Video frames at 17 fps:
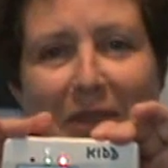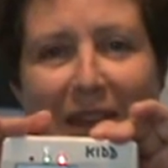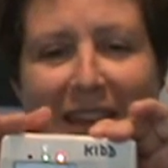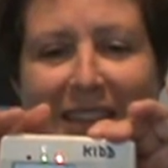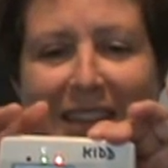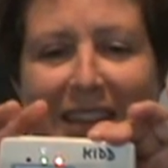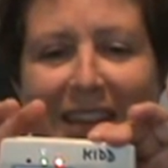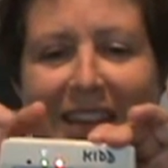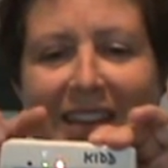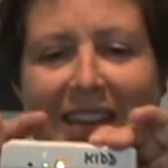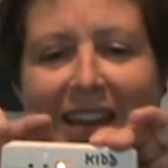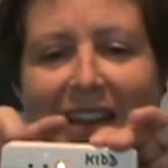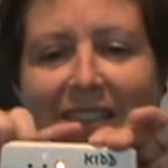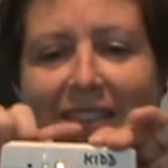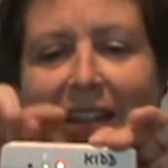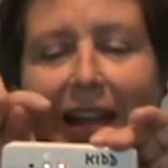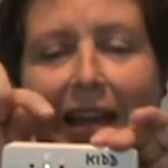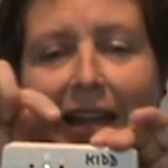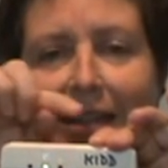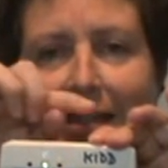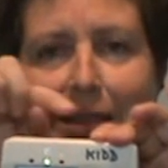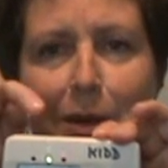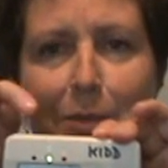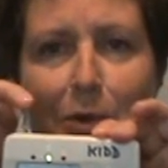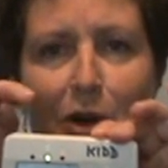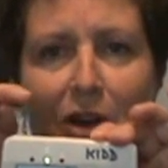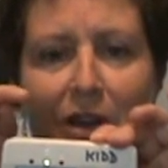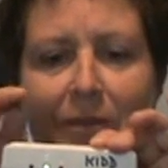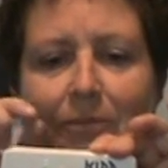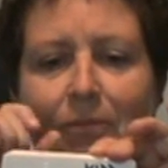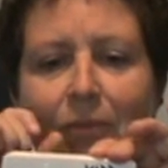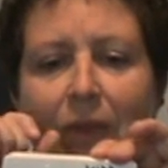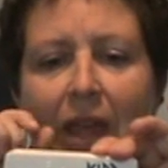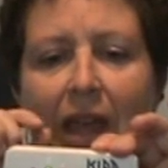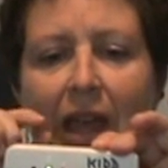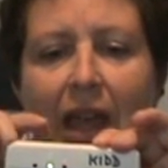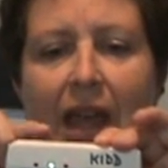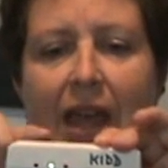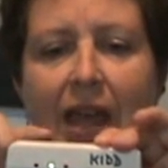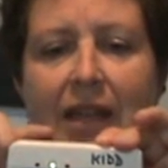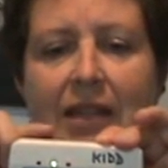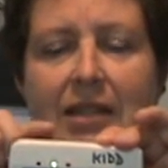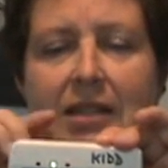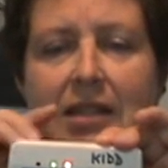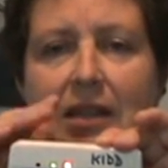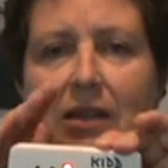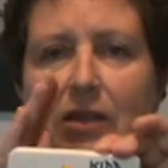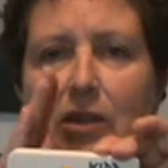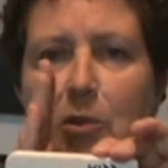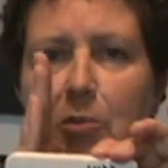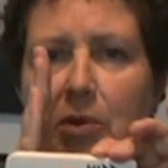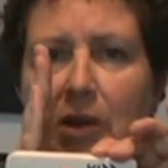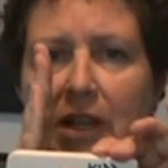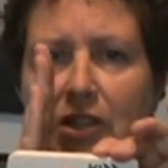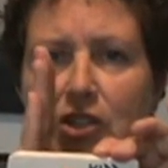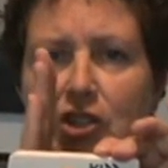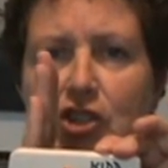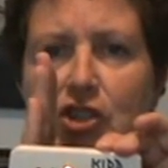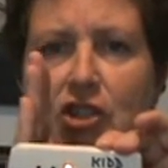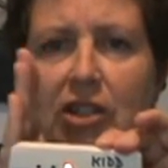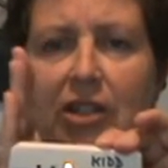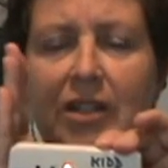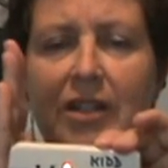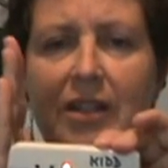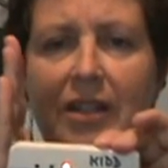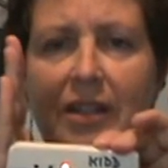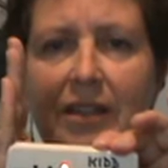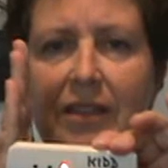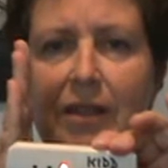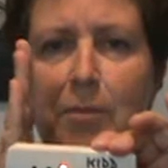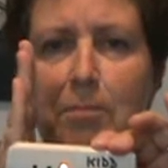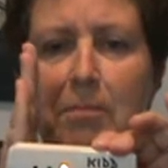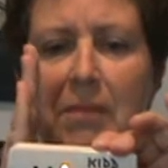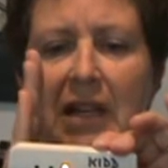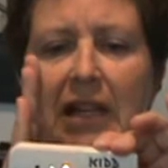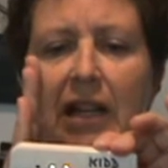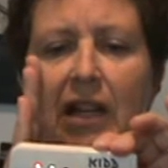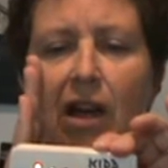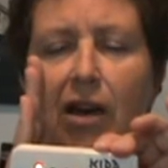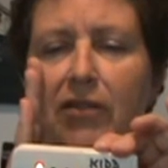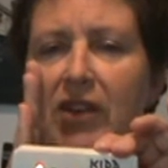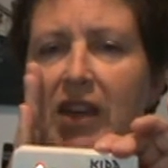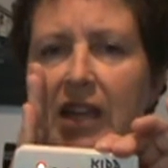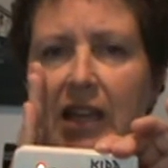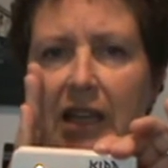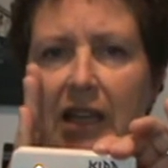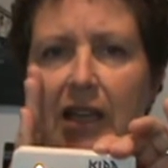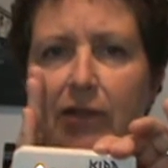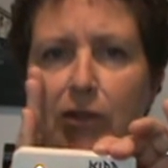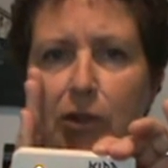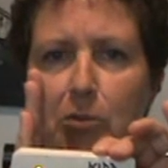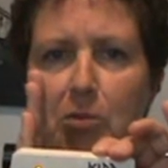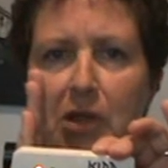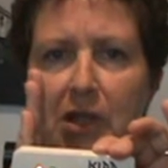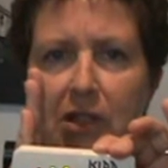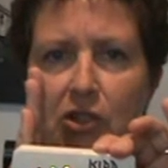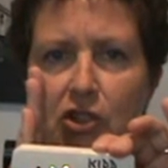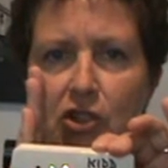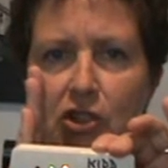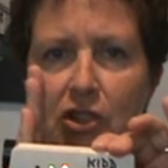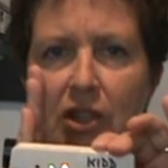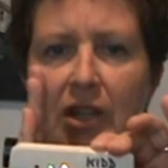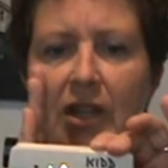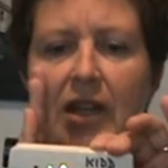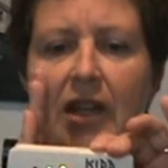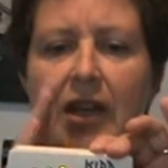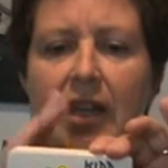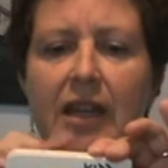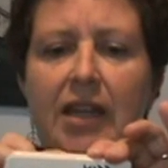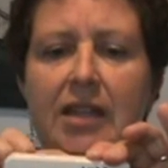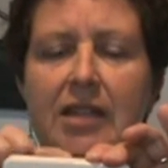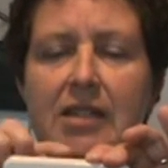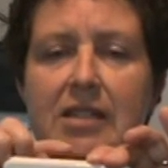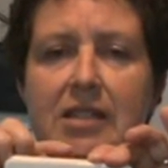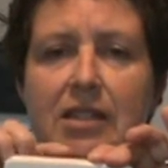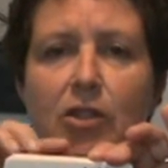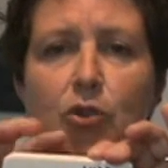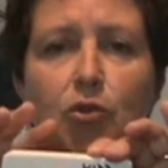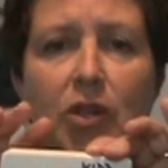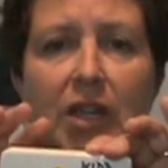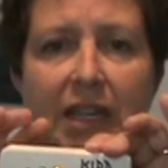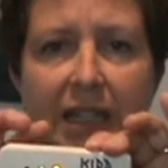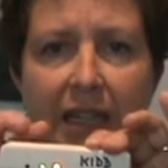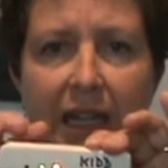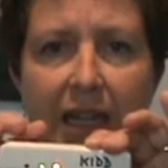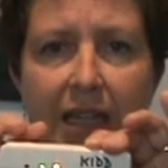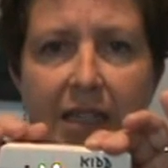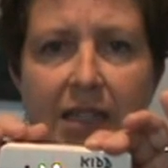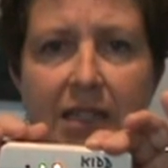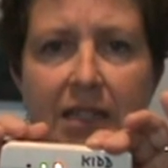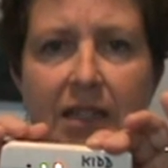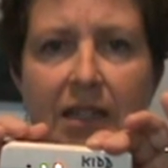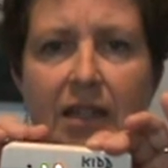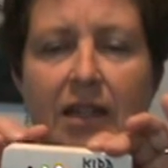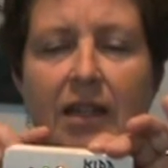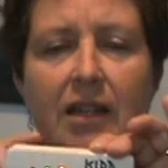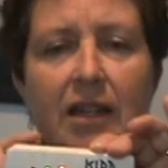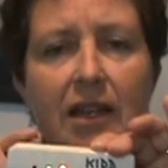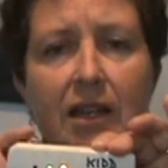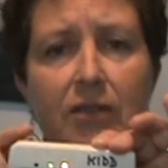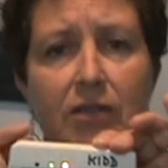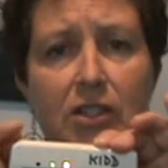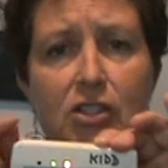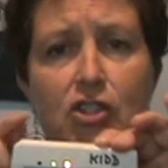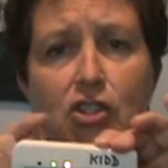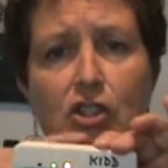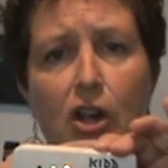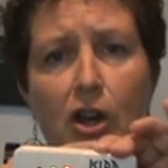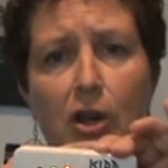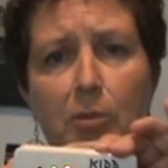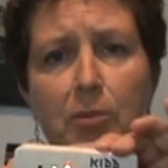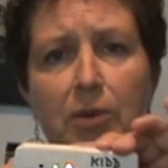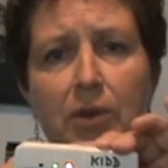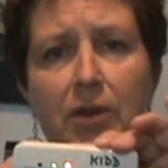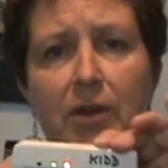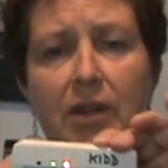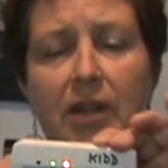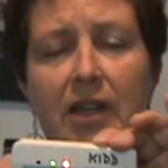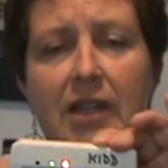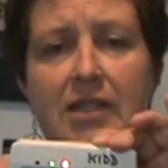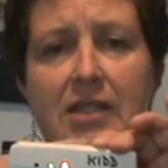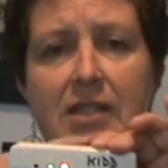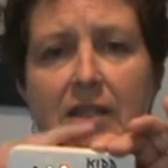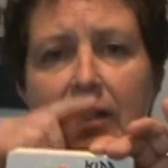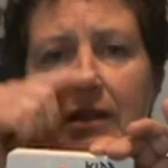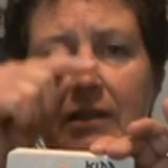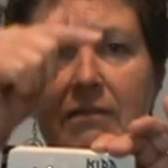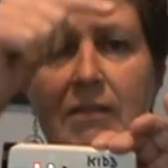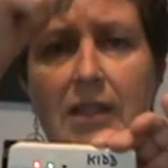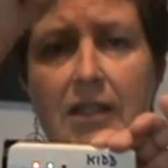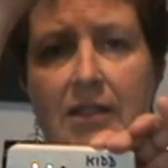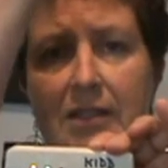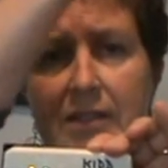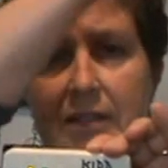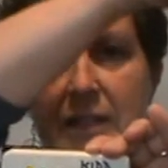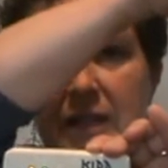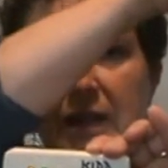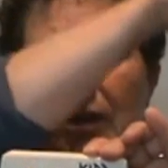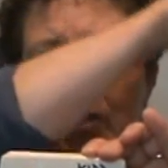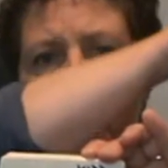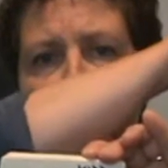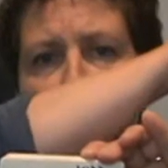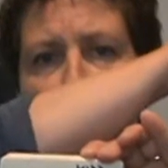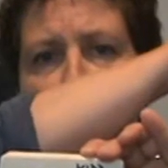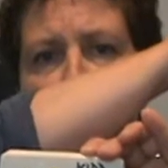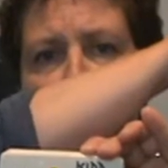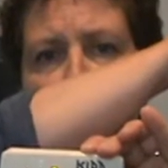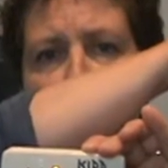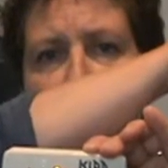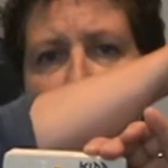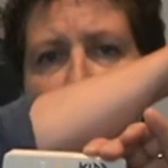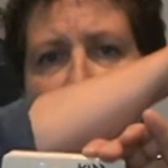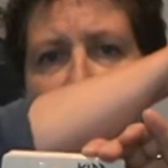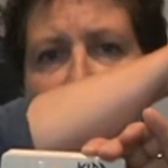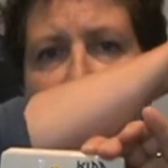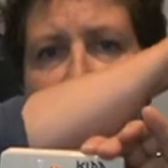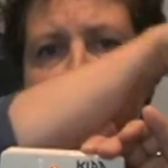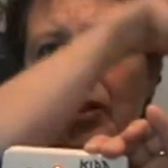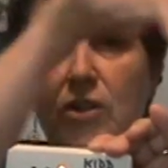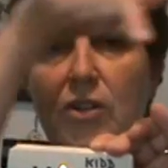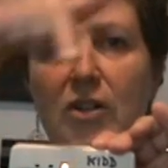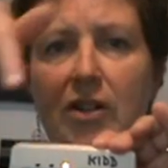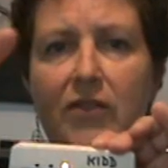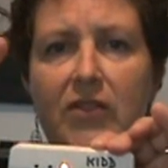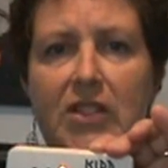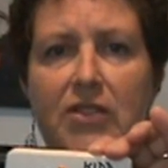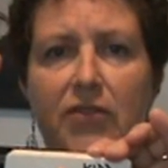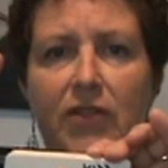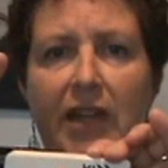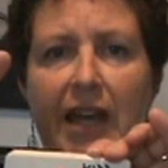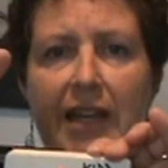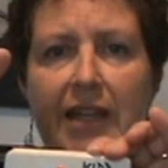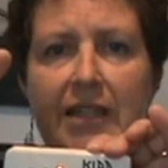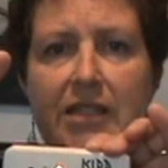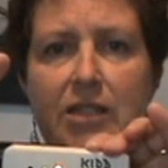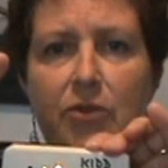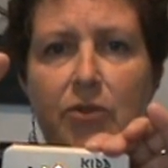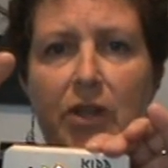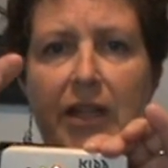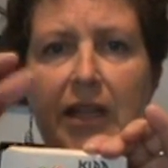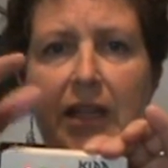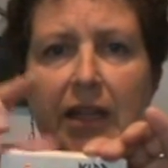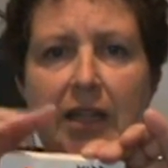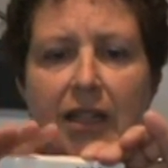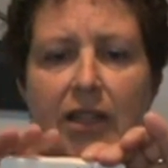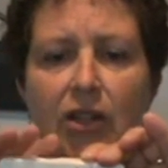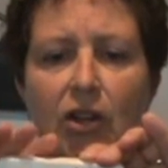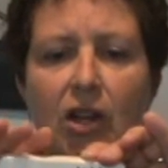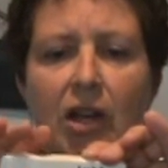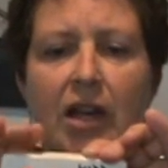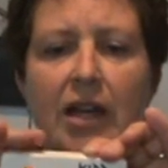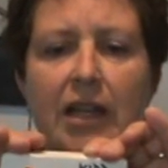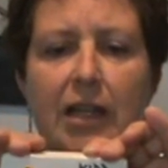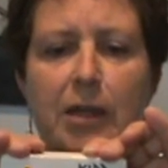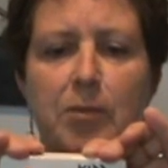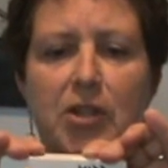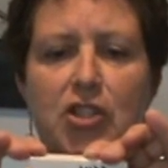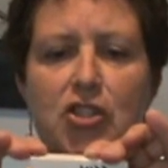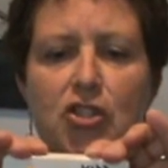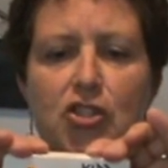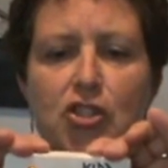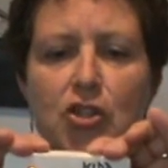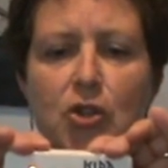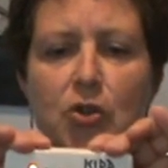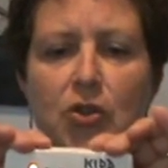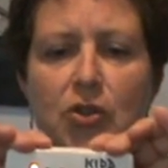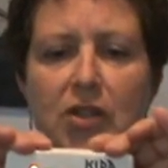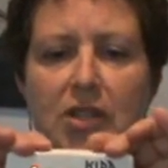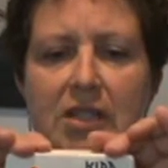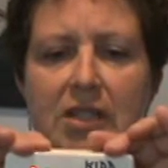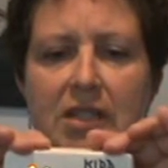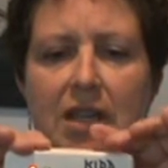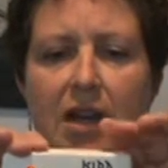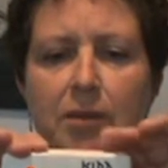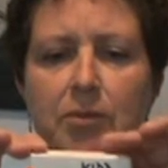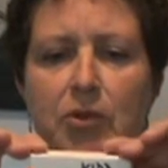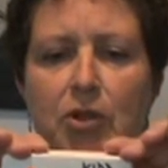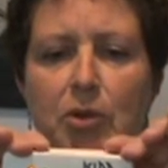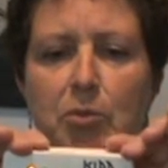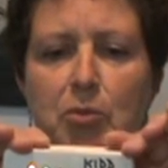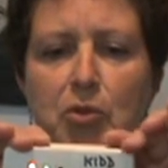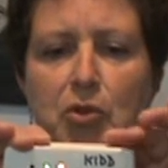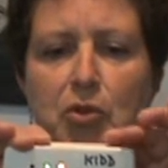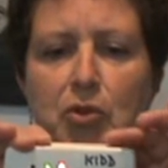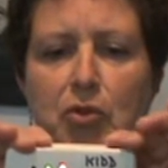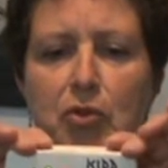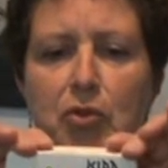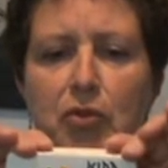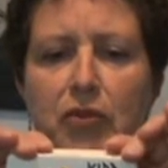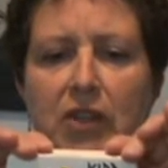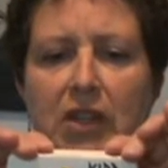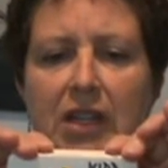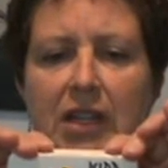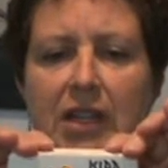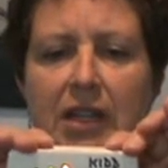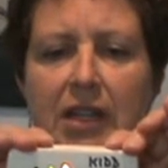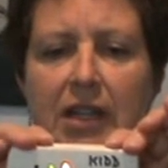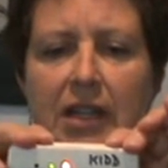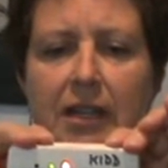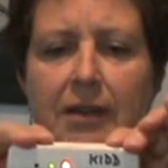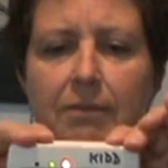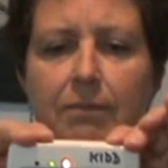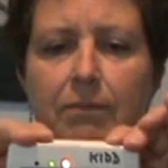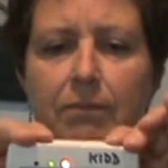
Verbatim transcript: that the uh, the lights come on and the, the pitch, the middle of any given pitch is the green light. If it's sharp, it's the, it's the light over here, the red light here, and if it's flat, it's the red light here. Let me just show you this. I'm going to move in